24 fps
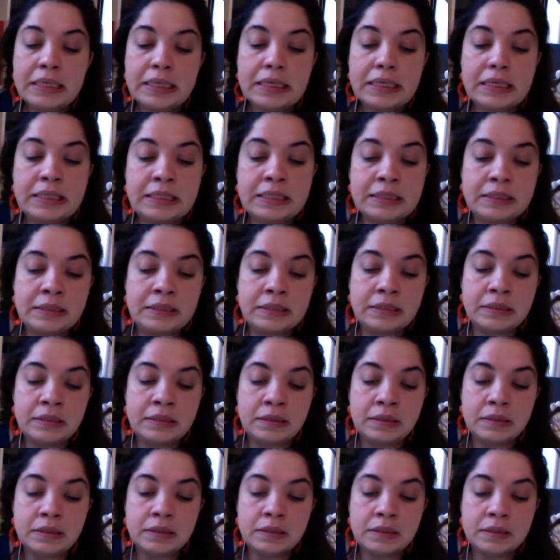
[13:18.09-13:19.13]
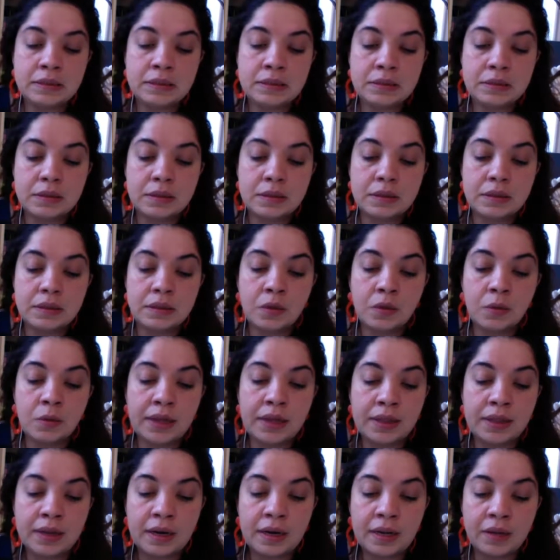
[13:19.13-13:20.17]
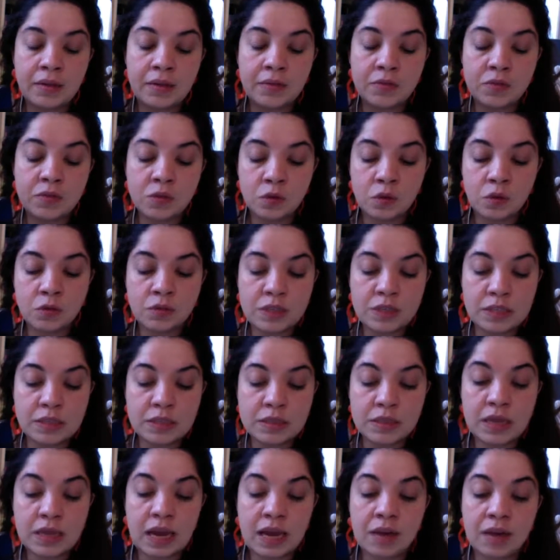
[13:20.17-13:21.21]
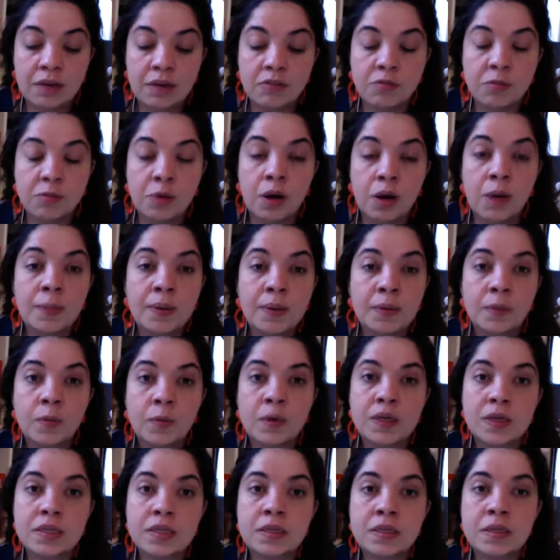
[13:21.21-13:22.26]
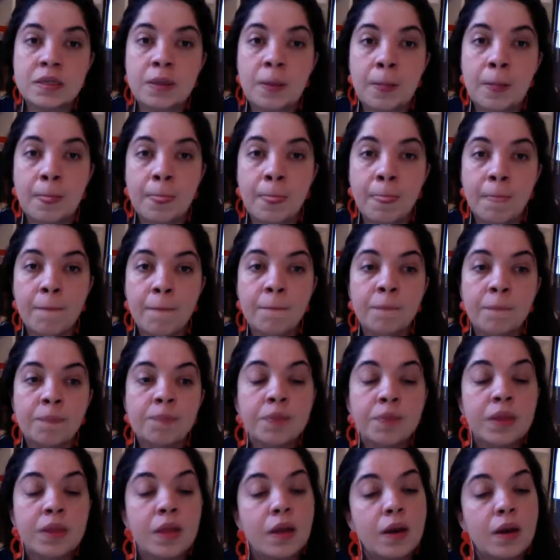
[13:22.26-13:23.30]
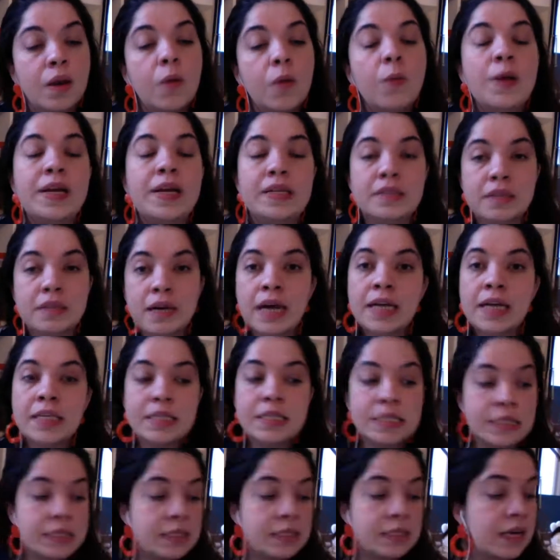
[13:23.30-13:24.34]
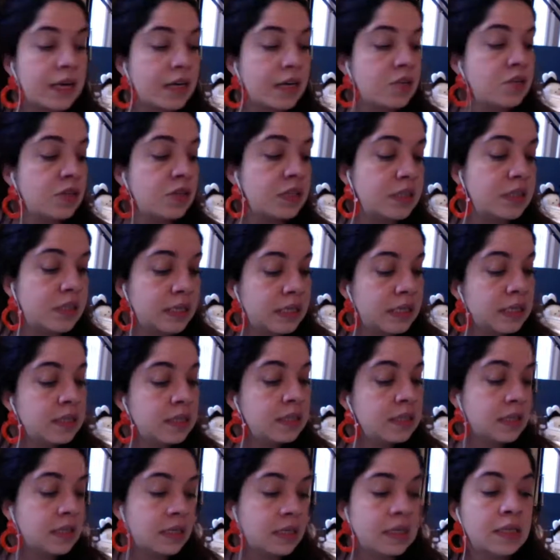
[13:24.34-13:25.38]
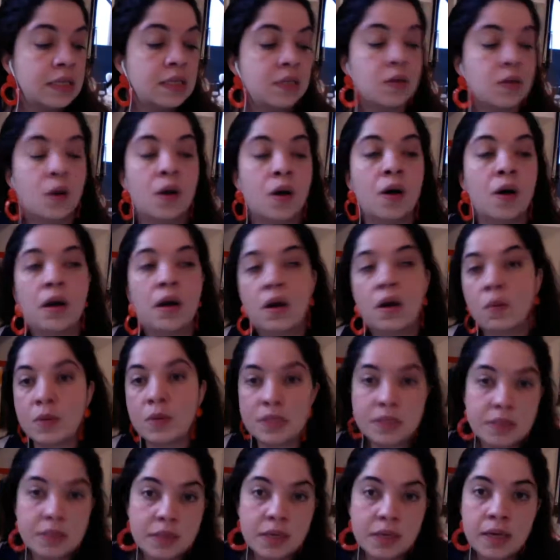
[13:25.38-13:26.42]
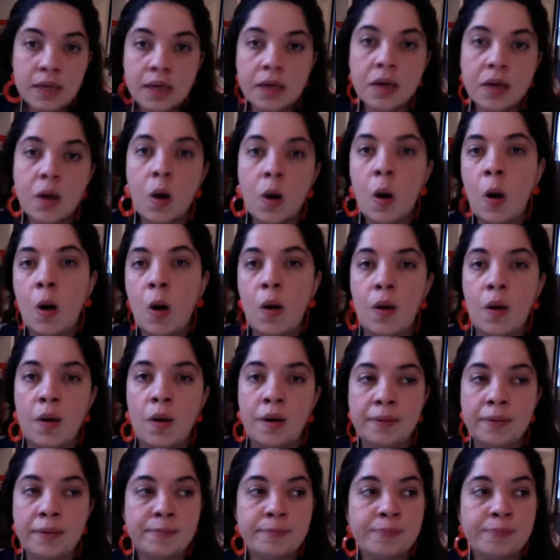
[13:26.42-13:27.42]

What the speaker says: And the way that I solved this kind of problem was, no wait, I did actually this, or I was sick, or